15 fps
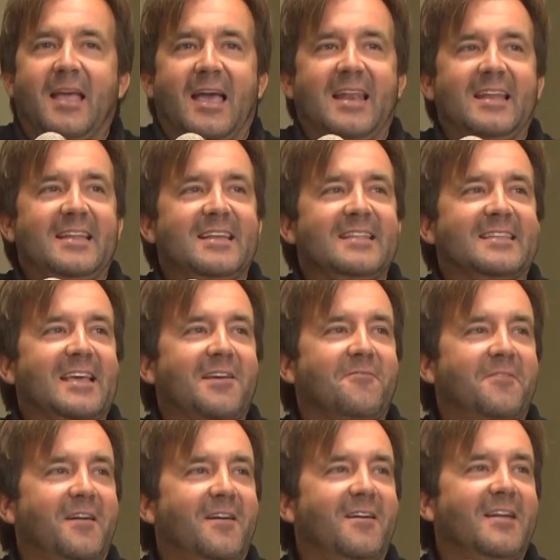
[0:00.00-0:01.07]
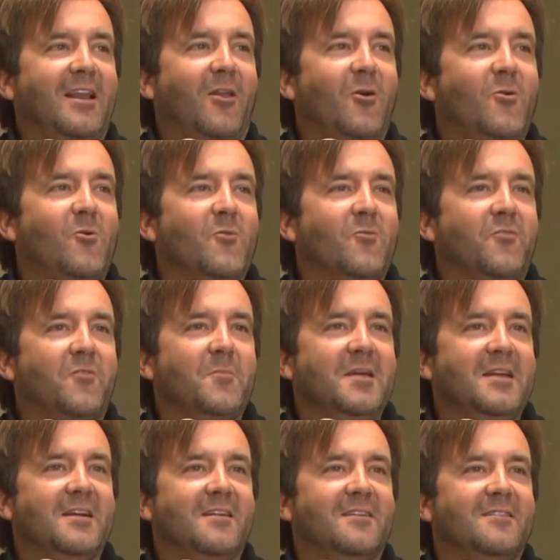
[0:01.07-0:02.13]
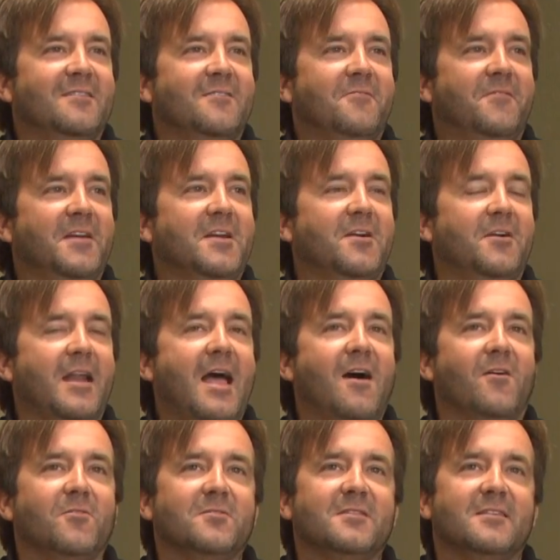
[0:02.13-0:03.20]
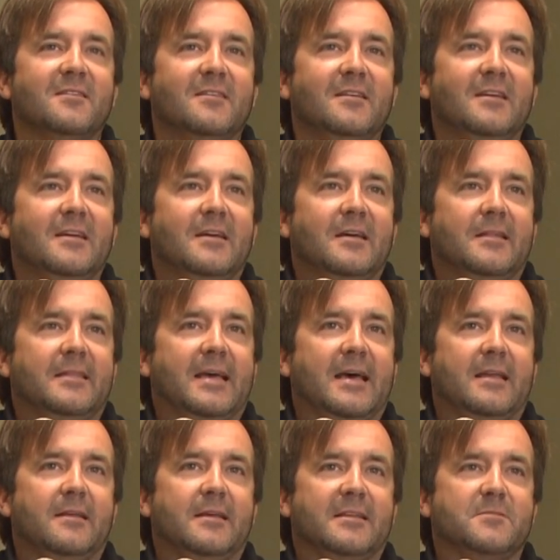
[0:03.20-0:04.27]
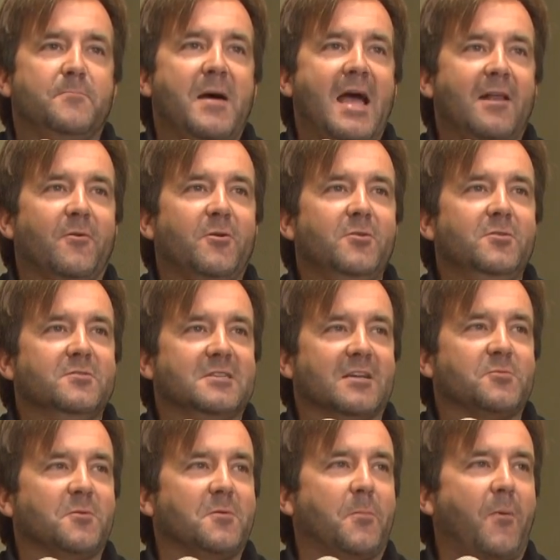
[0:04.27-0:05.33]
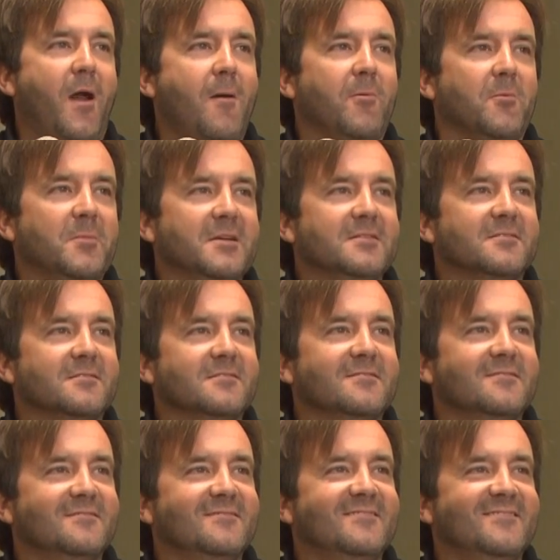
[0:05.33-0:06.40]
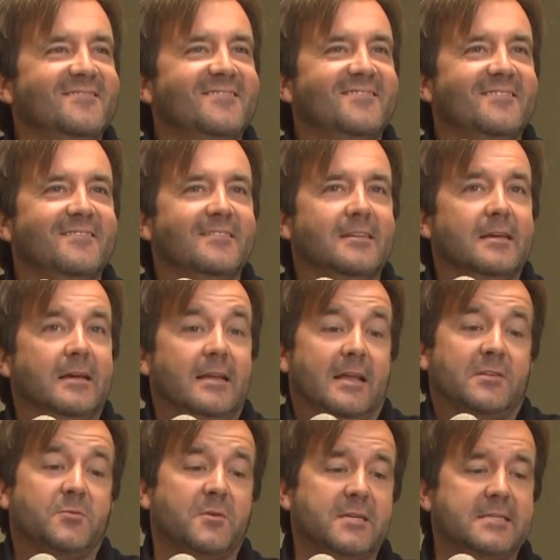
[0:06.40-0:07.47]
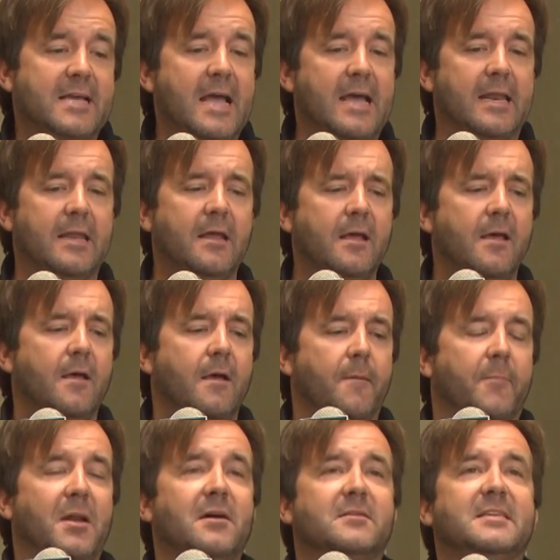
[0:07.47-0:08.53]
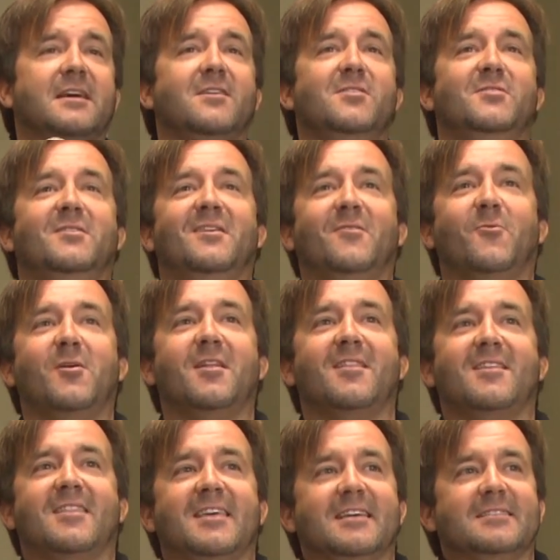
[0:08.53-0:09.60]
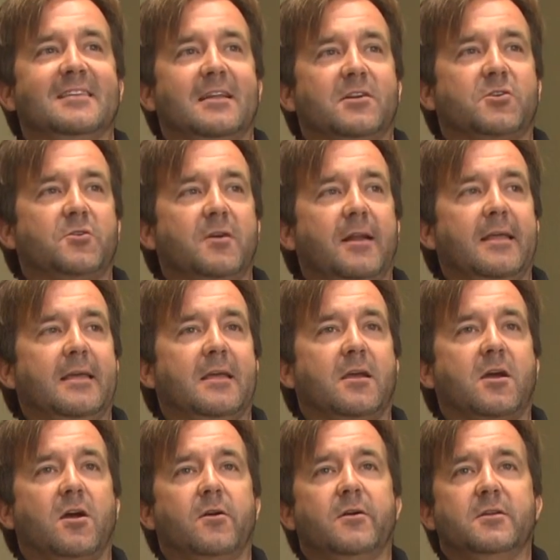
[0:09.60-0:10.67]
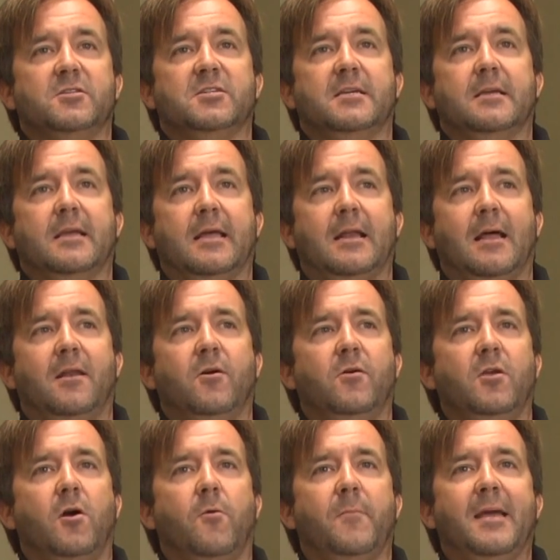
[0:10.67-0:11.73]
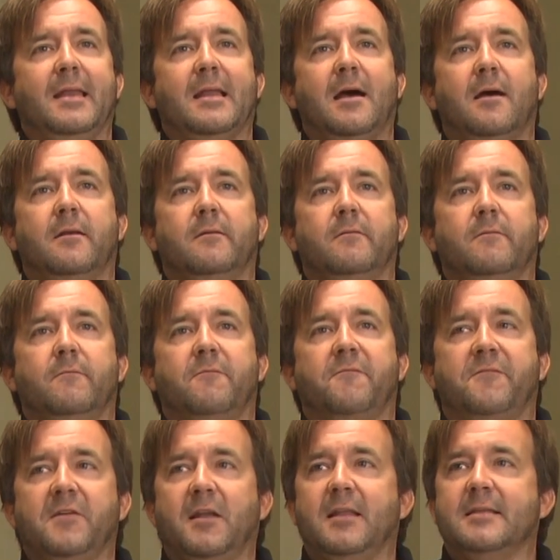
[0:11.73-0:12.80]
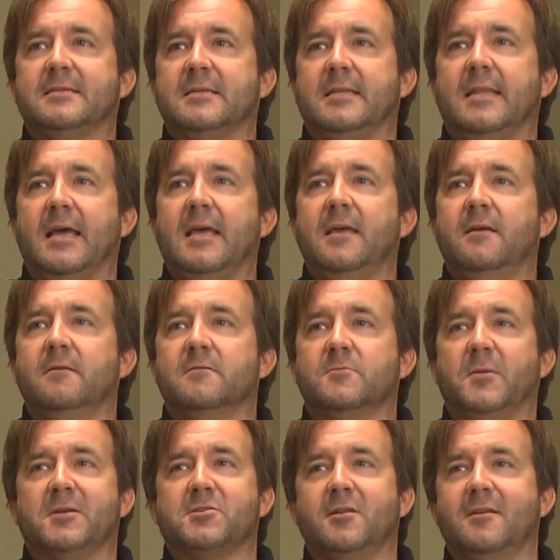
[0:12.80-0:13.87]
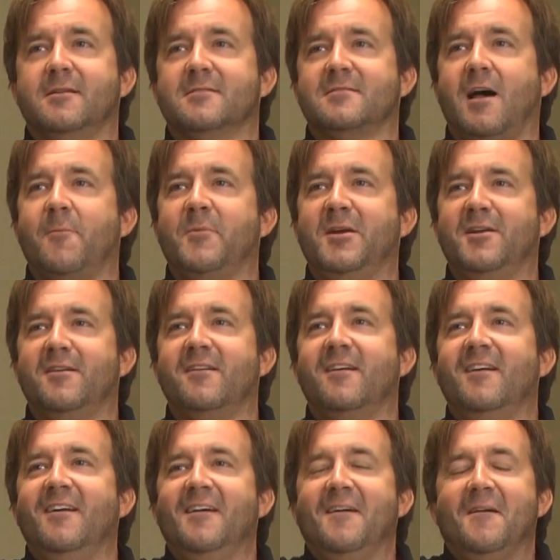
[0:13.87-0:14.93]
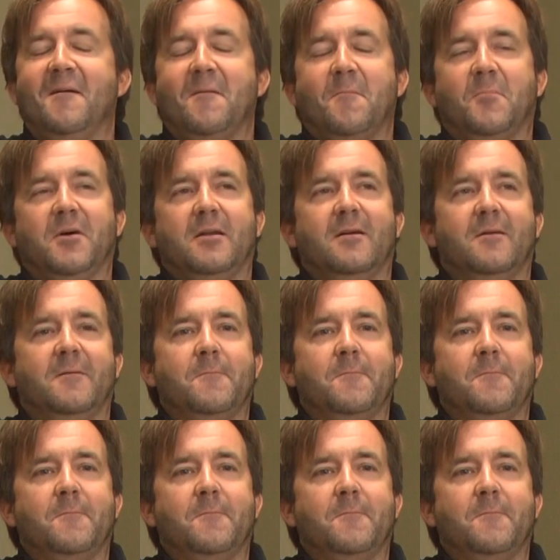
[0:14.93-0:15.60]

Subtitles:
And it didn't take very long for me to figure it out, that it's Baton Rouge, that's where the problem is. And that's where it's at. But I'll tell you, one of the things that is really encouraging, and I know y'all may not feel it today, especially because I'm here, but